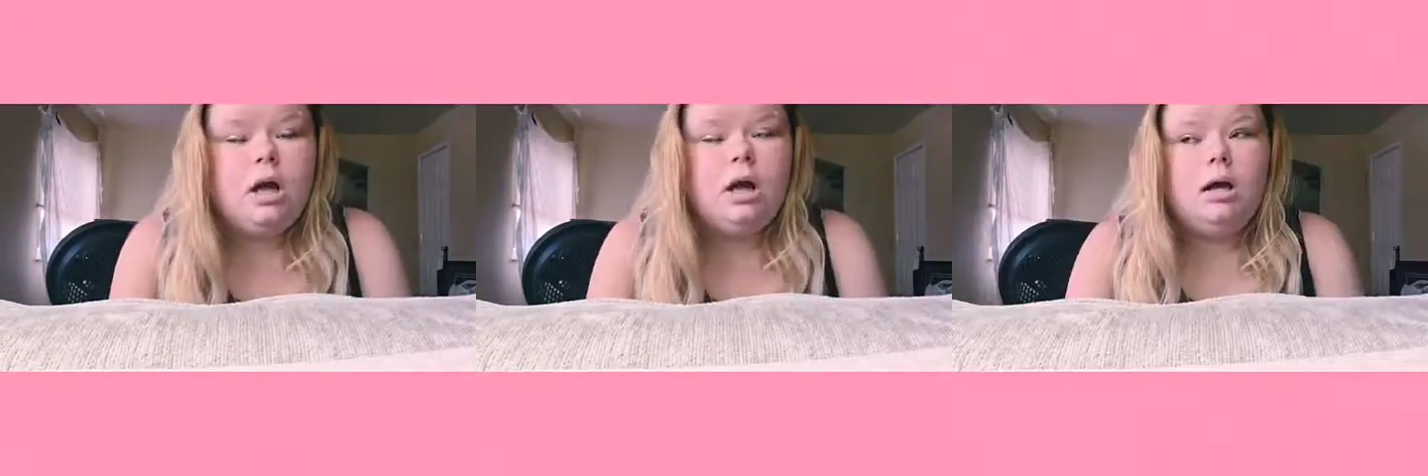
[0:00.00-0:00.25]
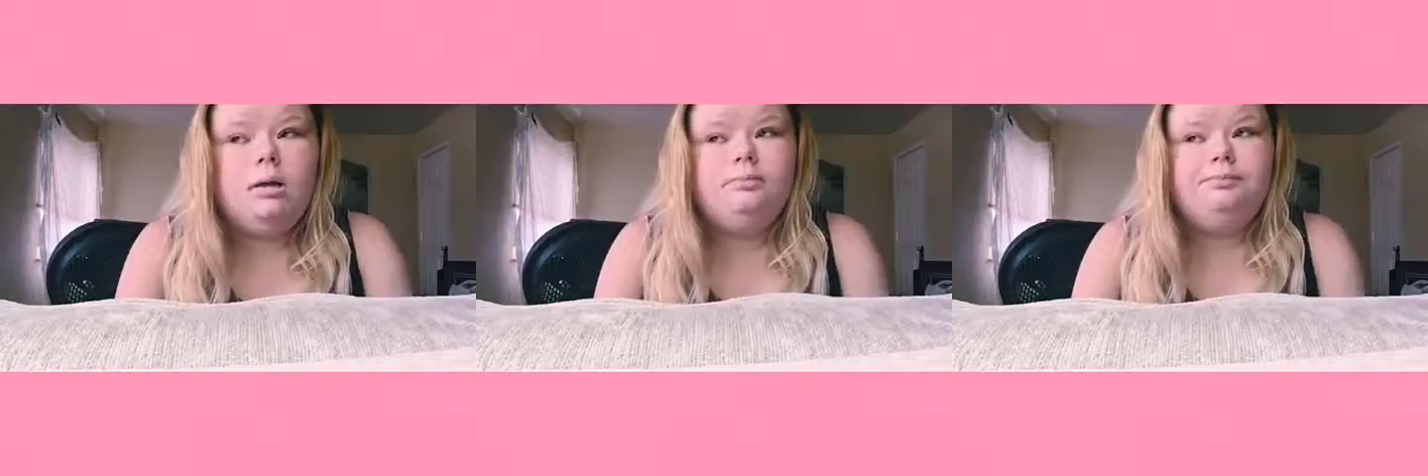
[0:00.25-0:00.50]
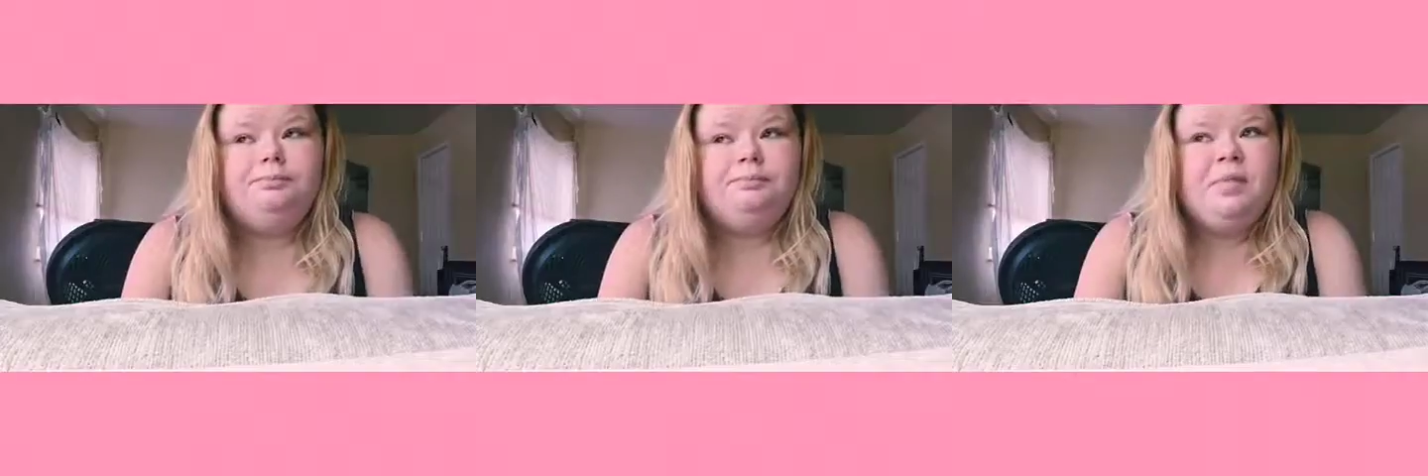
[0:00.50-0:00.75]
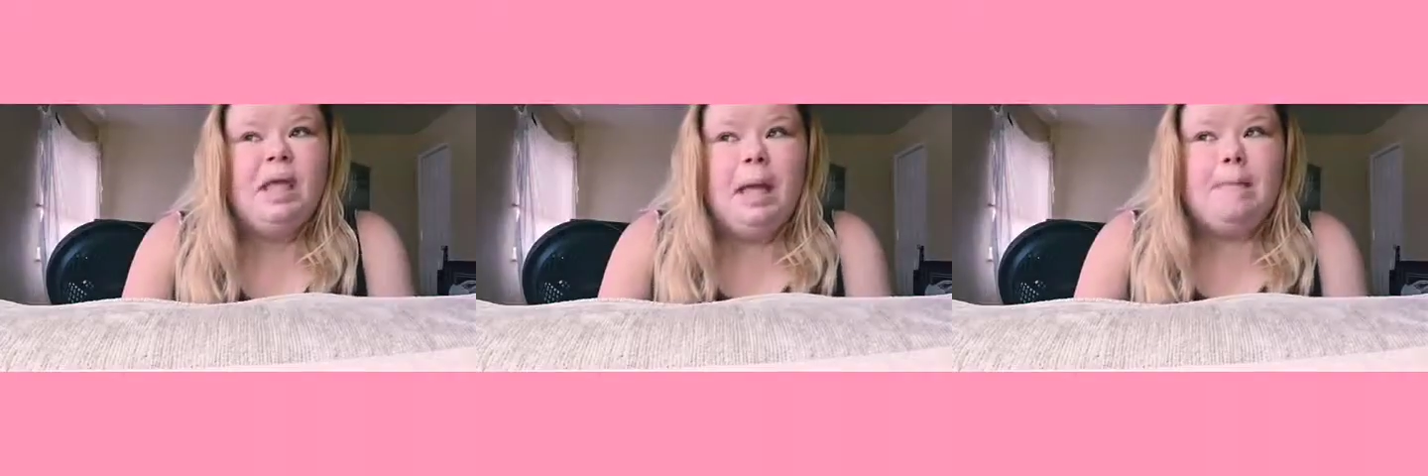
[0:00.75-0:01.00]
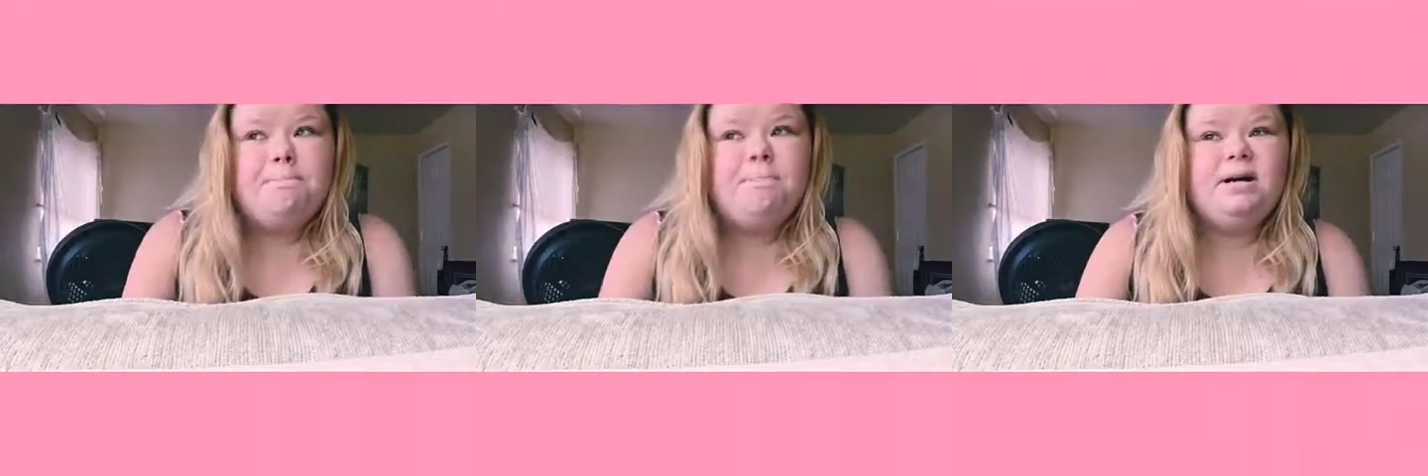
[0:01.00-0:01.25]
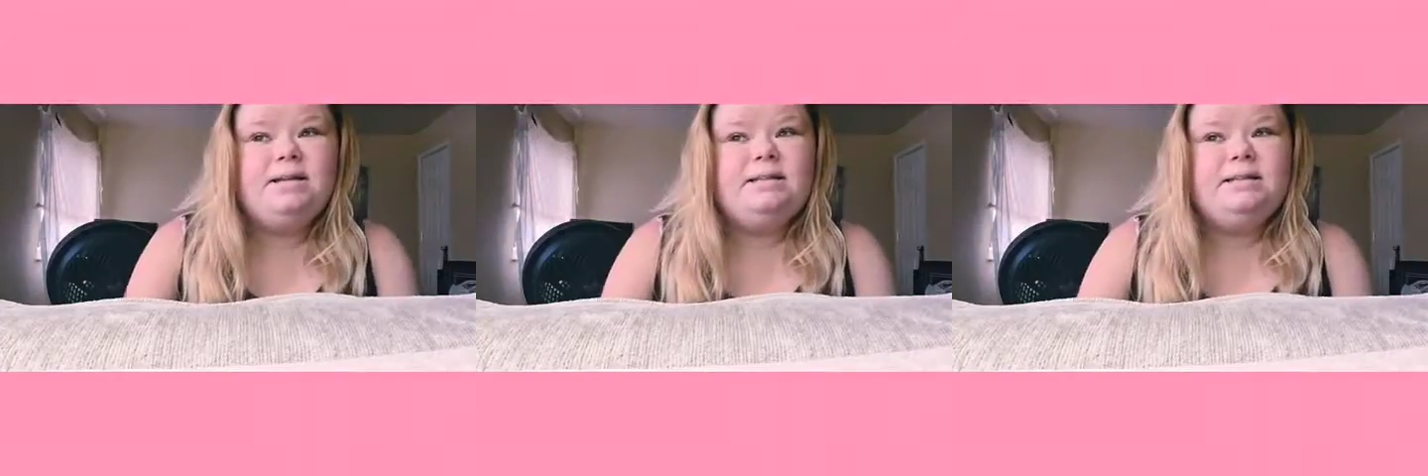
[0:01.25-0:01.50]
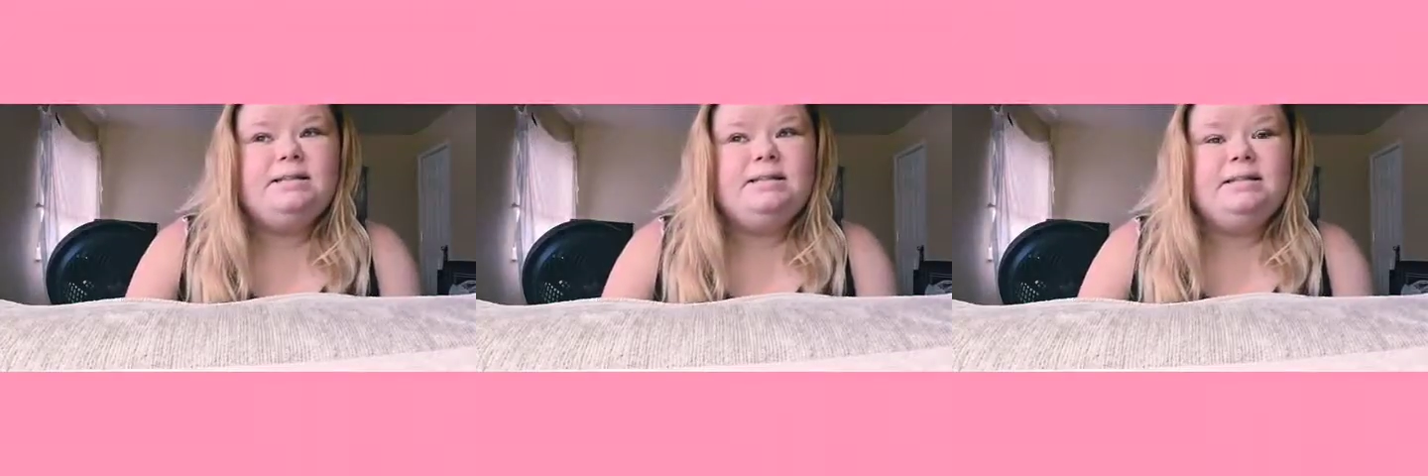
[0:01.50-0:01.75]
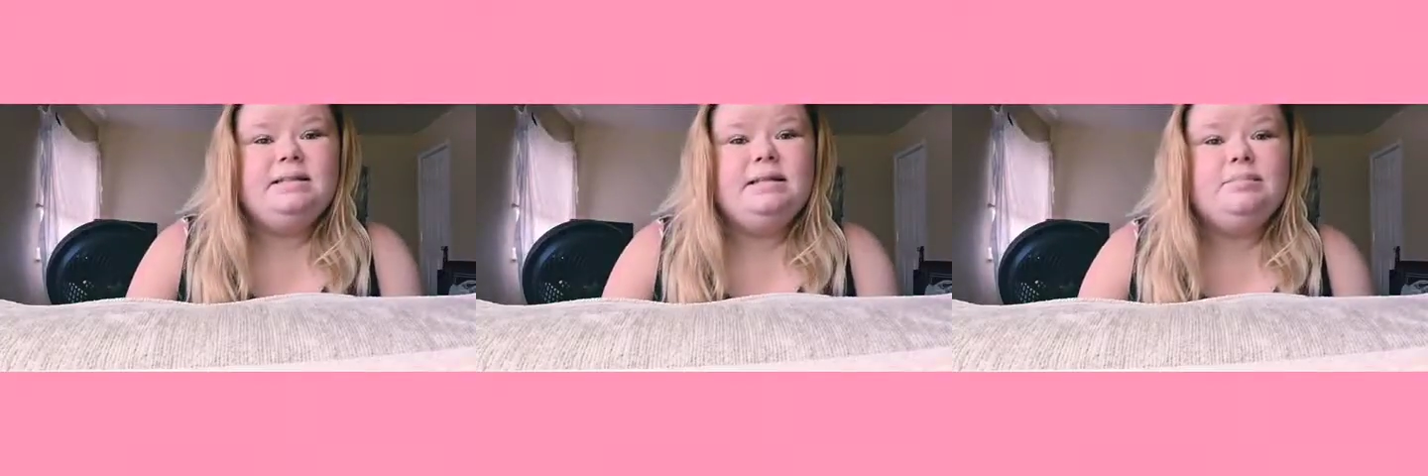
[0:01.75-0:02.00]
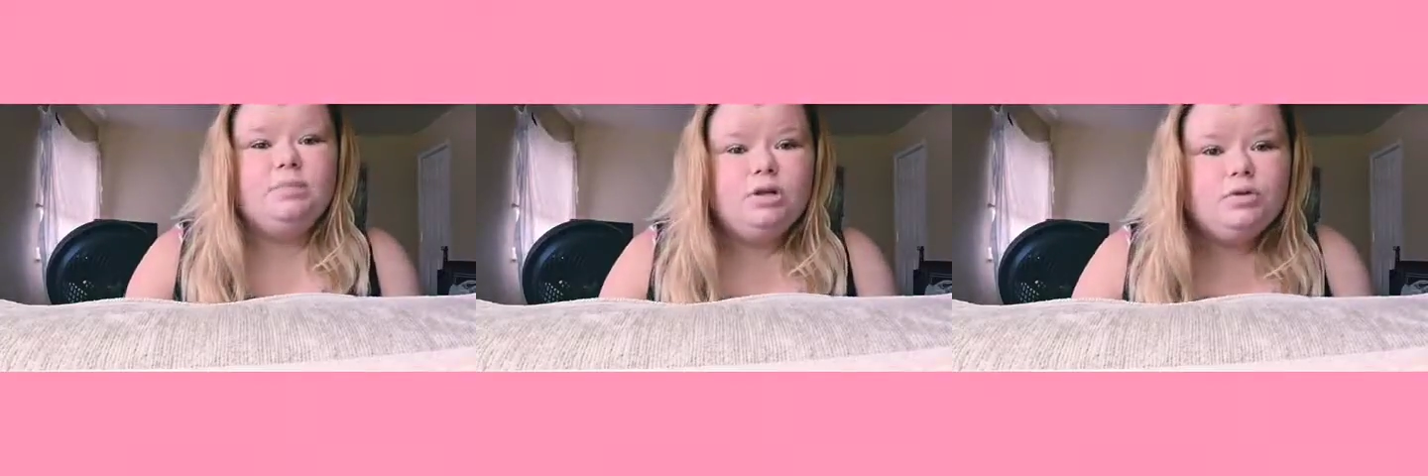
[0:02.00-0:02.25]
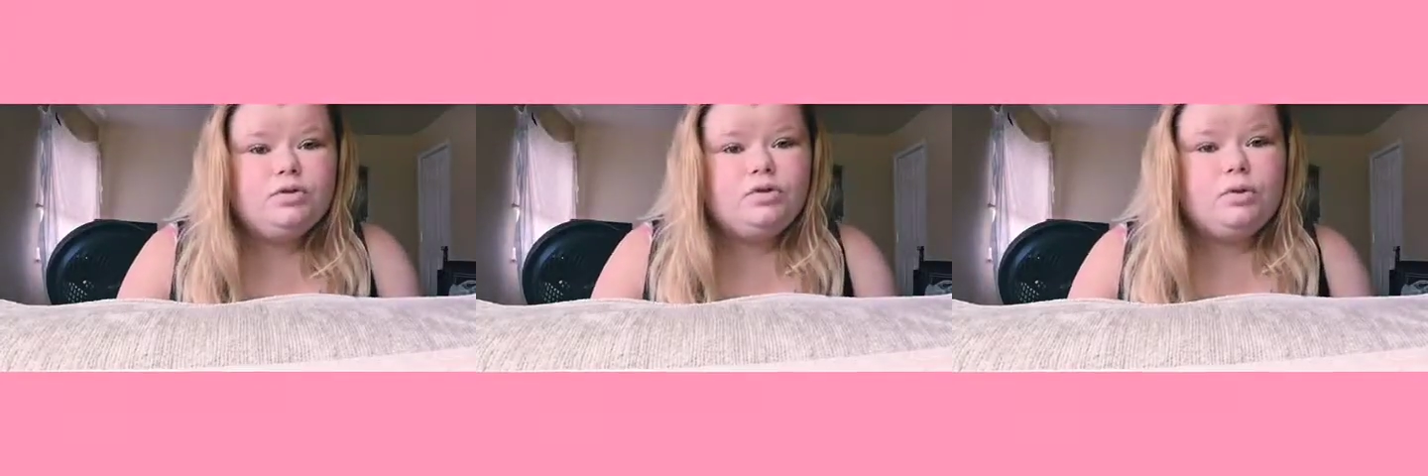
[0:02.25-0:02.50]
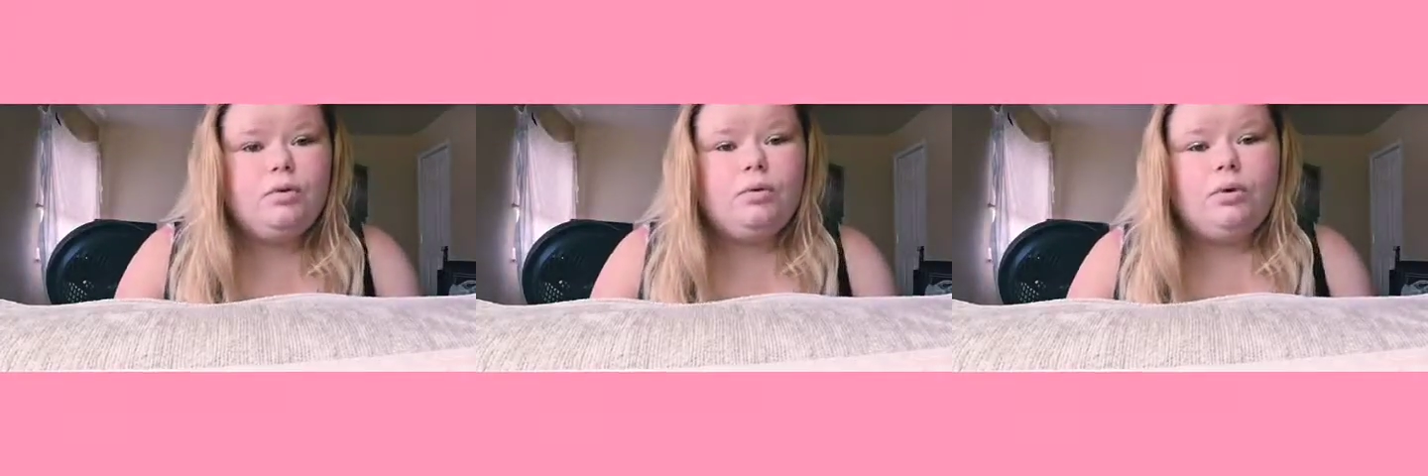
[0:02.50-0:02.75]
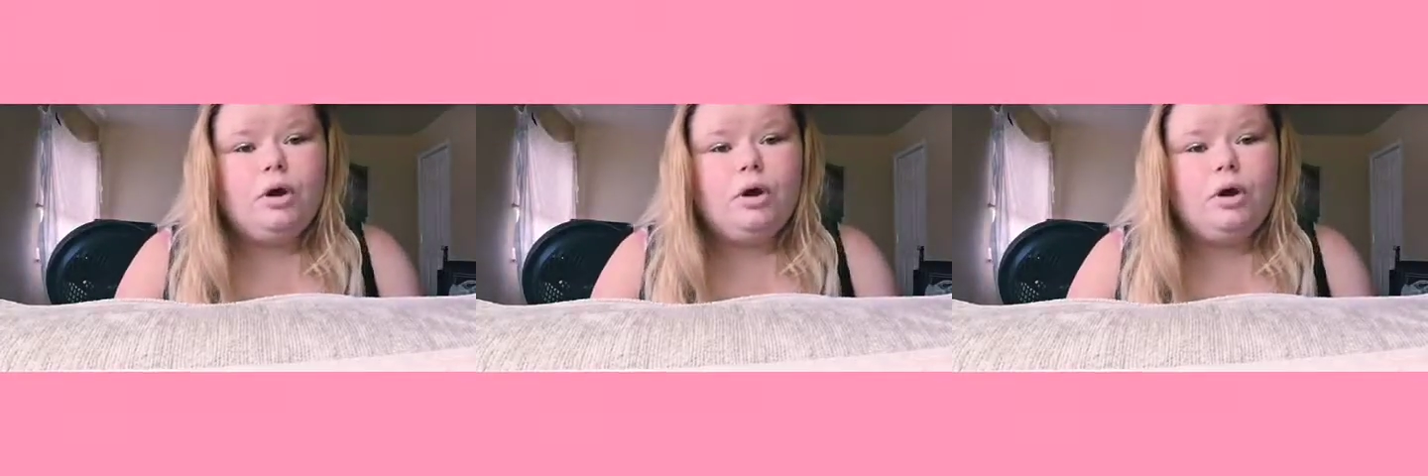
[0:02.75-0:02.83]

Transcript: But in middle school,